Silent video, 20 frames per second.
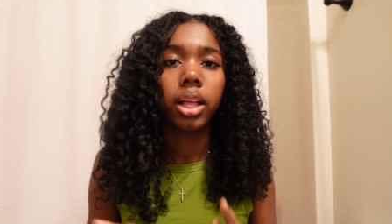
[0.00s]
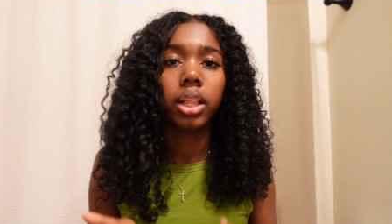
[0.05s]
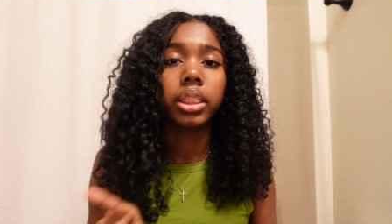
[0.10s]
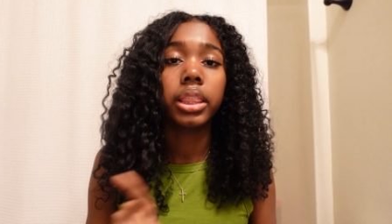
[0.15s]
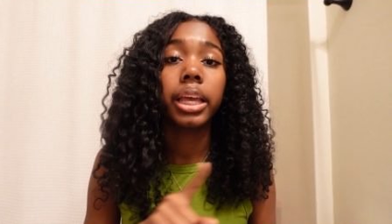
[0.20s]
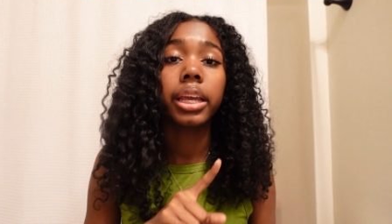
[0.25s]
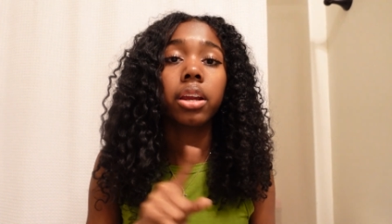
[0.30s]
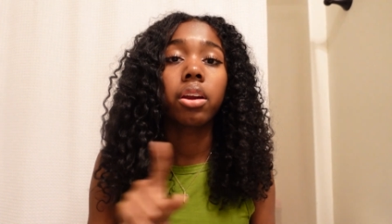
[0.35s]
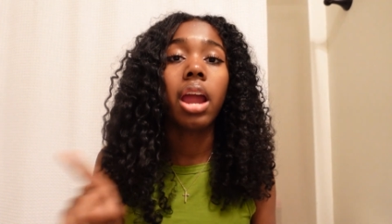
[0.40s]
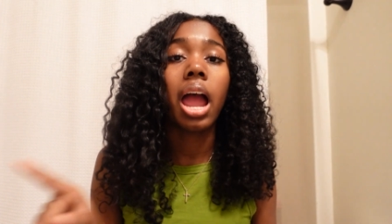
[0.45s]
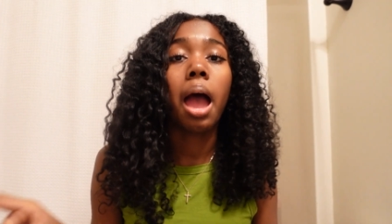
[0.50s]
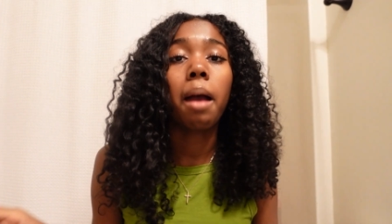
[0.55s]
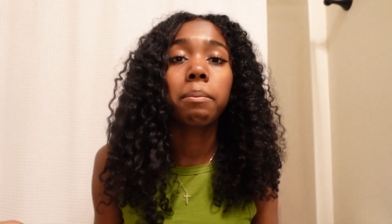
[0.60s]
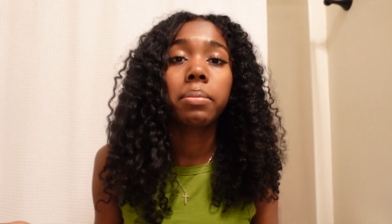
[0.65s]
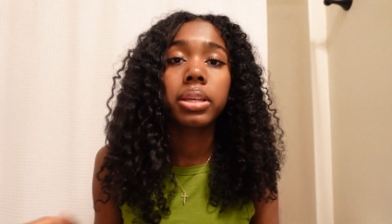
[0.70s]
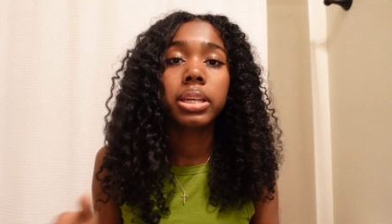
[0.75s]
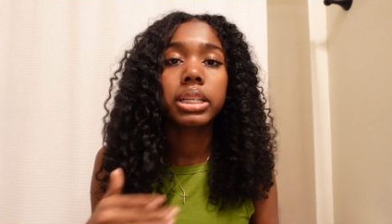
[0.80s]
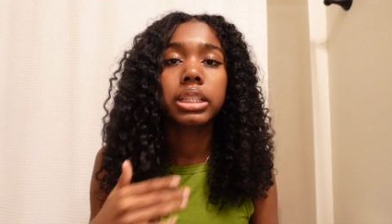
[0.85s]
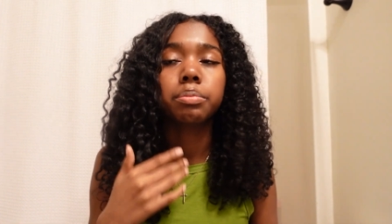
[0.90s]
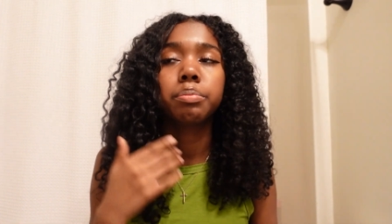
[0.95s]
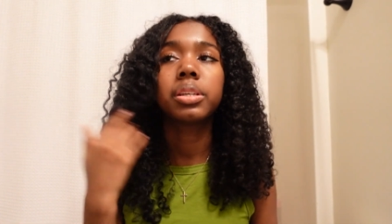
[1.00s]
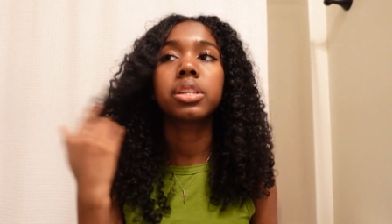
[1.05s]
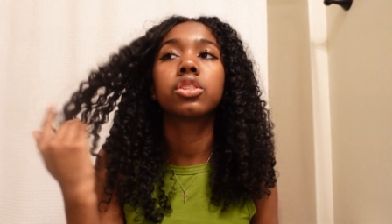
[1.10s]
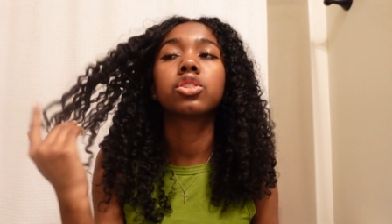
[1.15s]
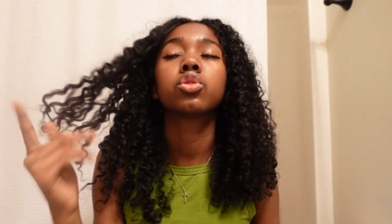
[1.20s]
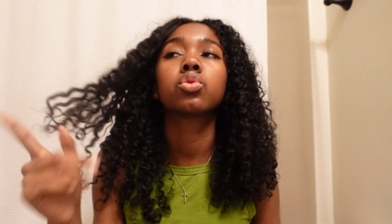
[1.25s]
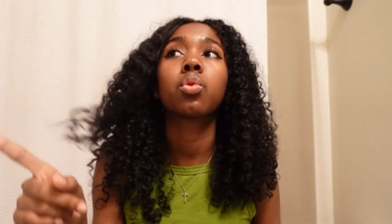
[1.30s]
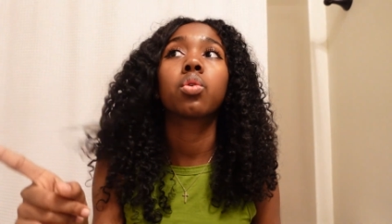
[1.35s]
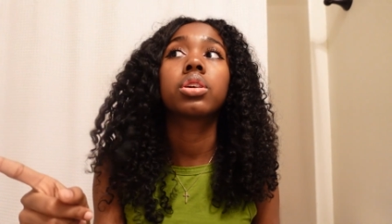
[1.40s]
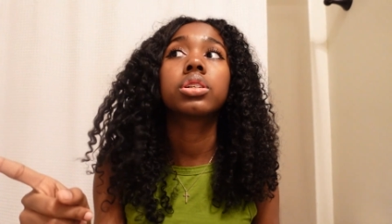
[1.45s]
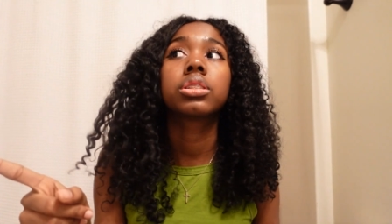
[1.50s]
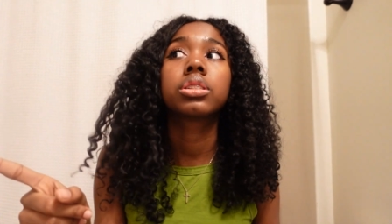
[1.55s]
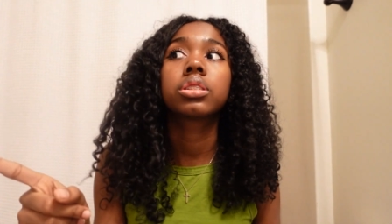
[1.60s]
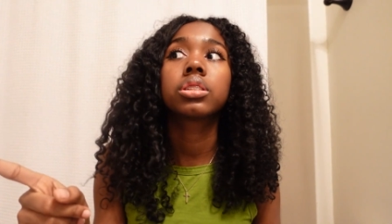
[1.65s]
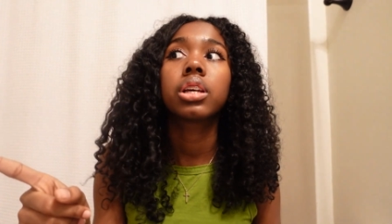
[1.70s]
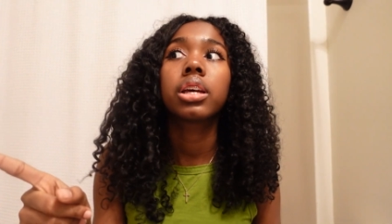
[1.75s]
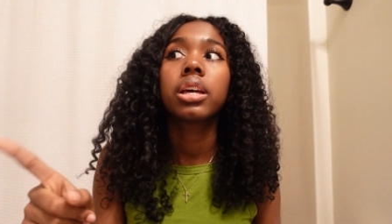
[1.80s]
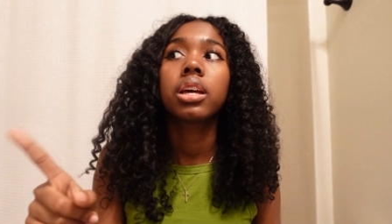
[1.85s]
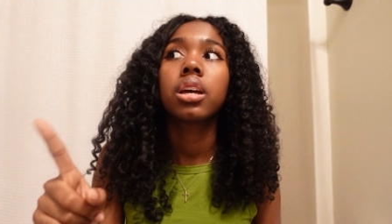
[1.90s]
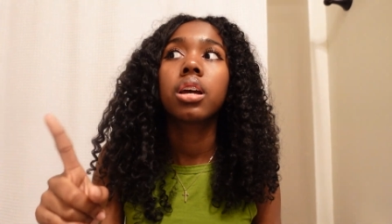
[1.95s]
let your happiness be a
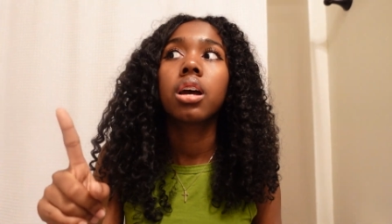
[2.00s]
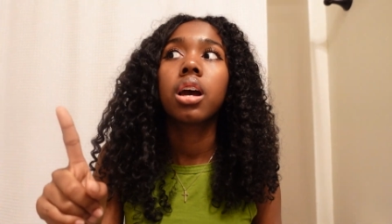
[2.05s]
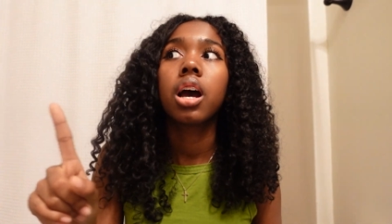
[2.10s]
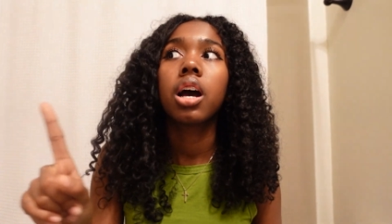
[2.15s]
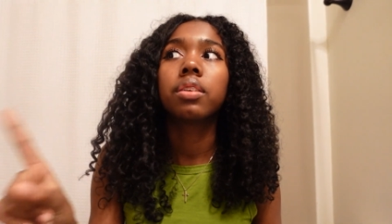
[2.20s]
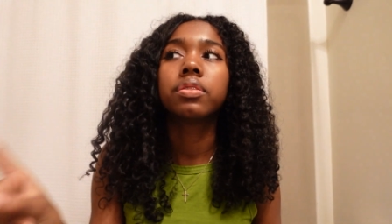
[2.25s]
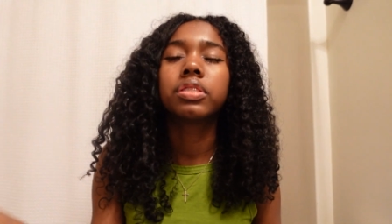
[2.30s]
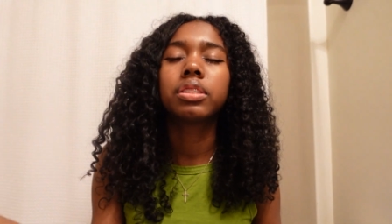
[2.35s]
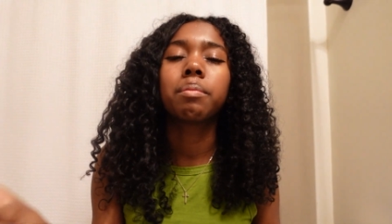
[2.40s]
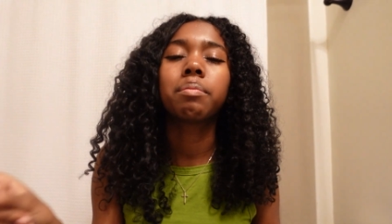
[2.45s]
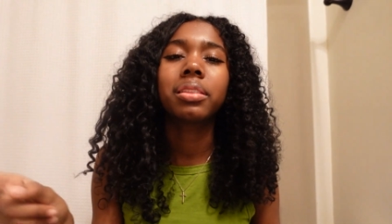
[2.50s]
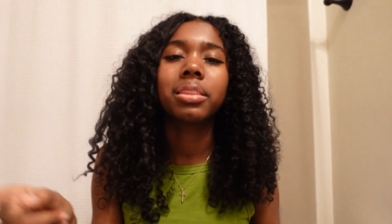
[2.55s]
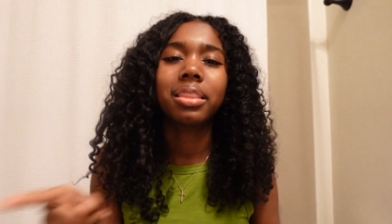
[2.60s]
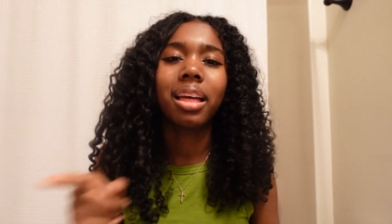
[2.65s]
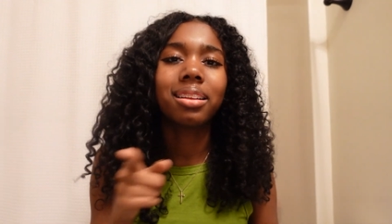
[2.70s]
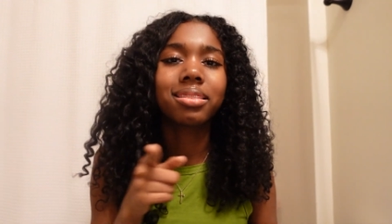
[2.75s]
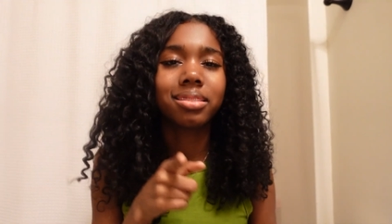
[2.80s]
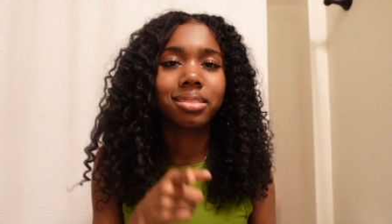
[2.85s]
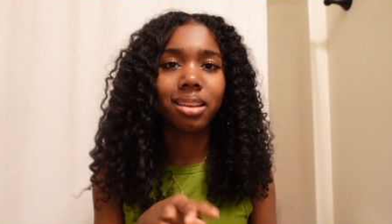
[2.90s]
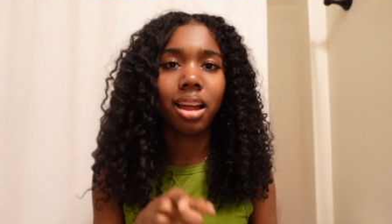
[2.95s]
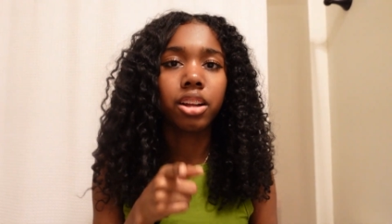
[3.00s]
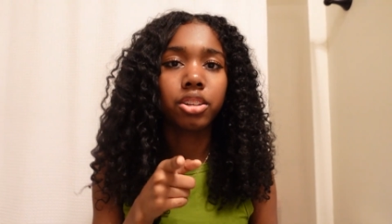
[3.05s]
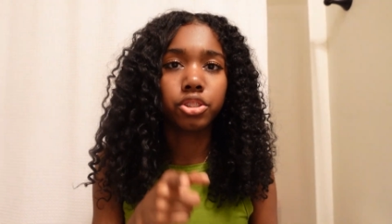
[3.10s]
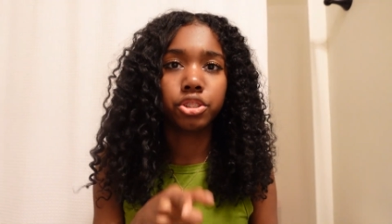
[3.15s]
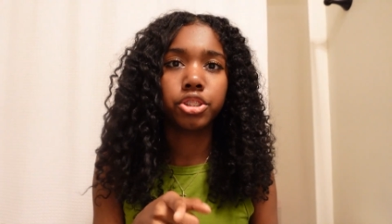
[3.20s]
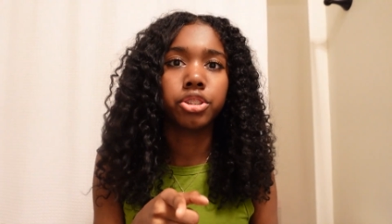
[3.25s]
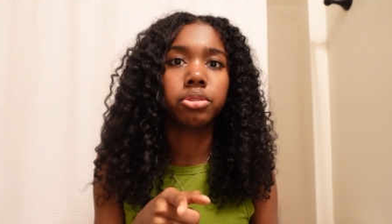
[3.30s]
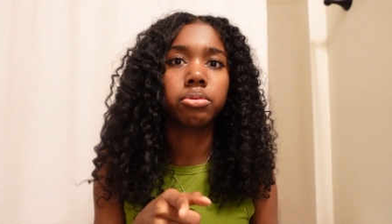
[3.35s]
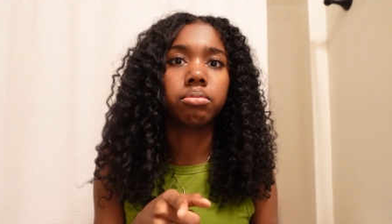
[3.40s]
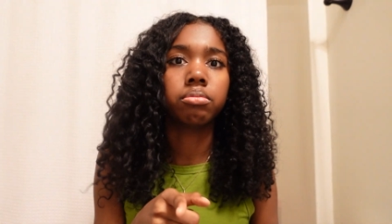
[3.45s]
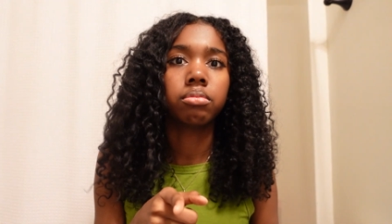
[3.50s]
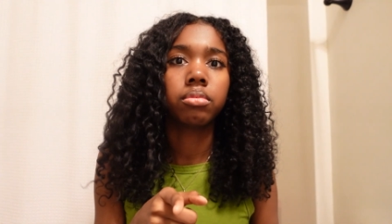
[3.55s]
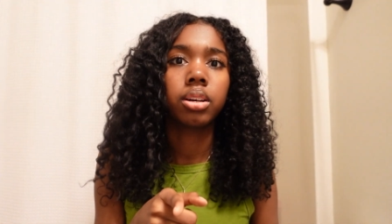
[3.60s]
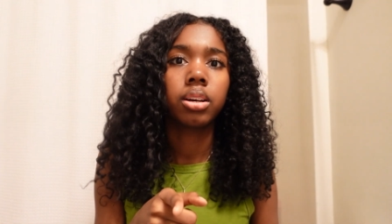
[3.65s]
source of something that's not you.